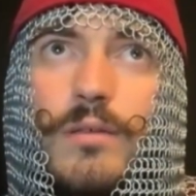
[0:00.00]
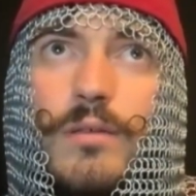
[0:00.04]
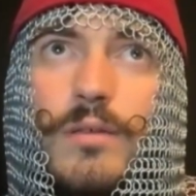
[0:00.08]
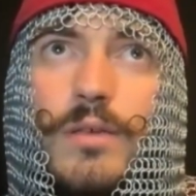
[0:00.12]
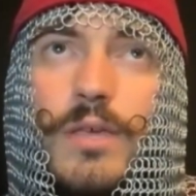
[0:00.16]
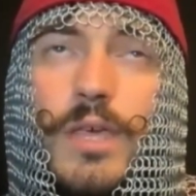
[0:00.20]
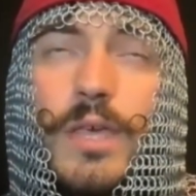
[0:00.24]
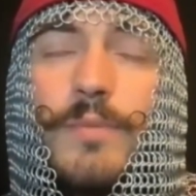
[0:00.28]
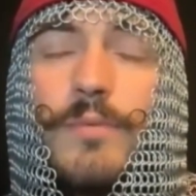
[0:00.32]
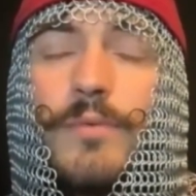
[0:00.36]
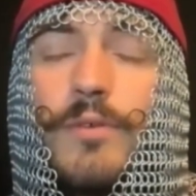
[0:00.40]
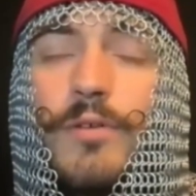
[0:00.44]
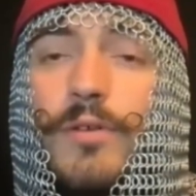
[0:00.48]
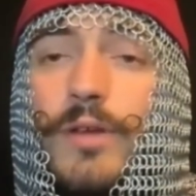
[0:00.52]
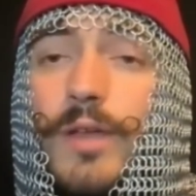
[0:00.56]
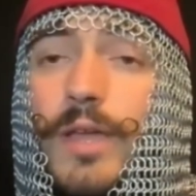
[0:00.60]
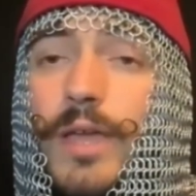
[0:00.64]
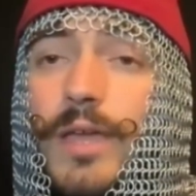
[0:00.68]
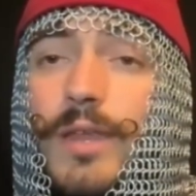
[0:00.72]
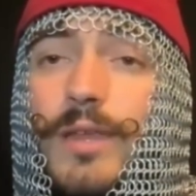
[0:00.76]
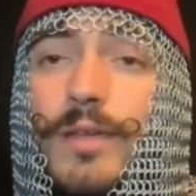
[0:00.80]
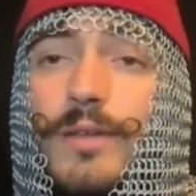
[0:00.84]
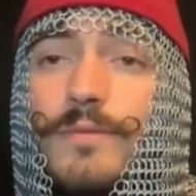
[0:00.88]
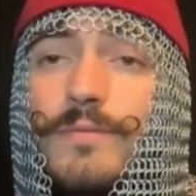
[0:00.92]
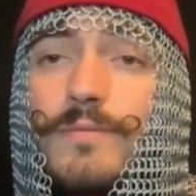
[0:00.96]
Keep
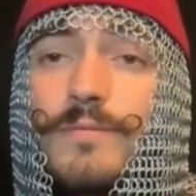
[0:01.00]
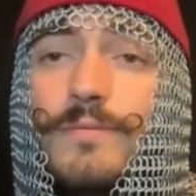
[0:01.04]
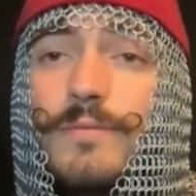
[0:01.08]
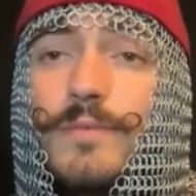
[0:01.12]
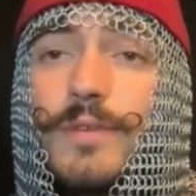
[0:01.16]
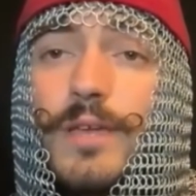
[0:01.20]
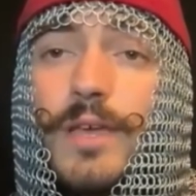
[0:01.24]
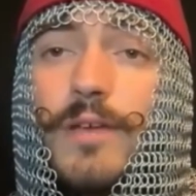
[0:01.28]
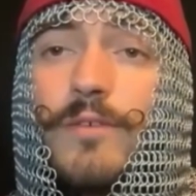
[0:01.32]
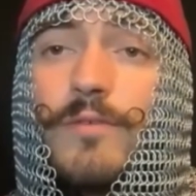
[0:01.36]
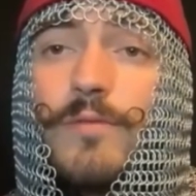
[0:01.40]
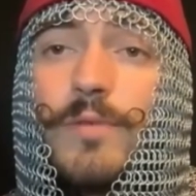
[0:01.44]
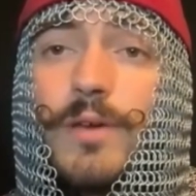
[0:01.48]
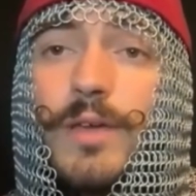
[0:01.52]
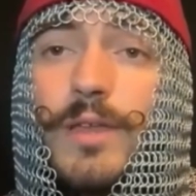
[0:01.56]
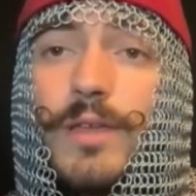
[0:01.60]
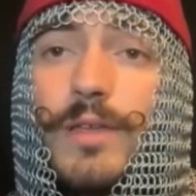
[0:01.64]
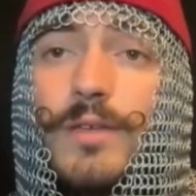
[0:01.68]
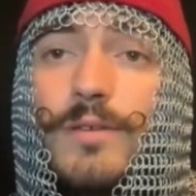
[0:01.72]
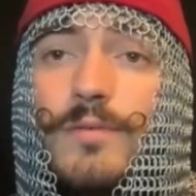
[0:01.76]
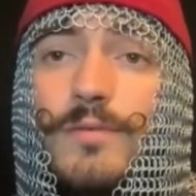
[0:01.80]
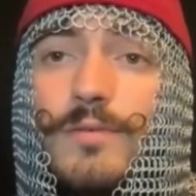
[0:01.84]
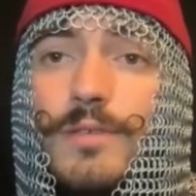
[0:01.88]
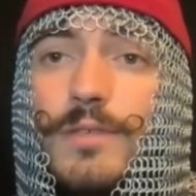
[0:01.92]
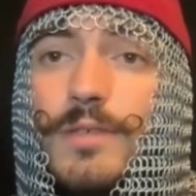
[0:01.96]
creating to
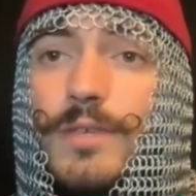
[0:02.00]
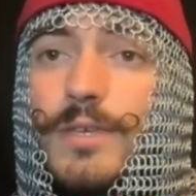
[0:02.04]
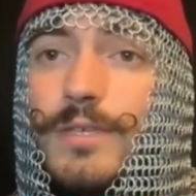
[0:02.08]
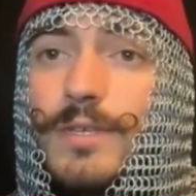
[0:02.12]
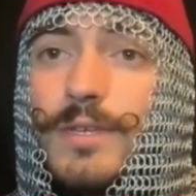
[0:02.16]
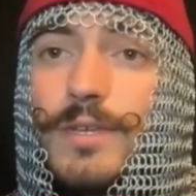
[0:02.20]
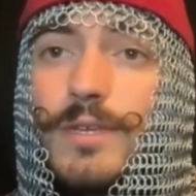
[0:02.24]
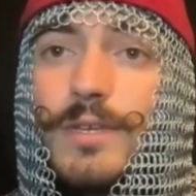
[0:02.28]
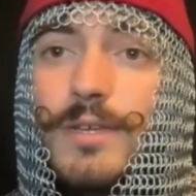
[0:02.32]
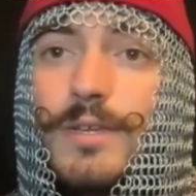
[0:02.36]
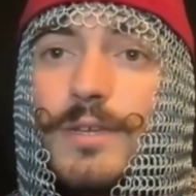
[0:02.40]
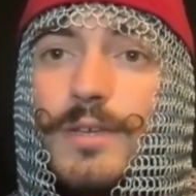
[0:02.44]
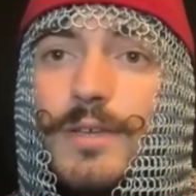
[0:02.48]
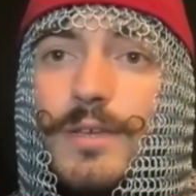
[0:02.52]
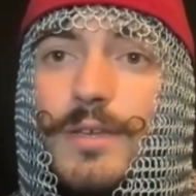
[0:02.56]
everybody who's listening.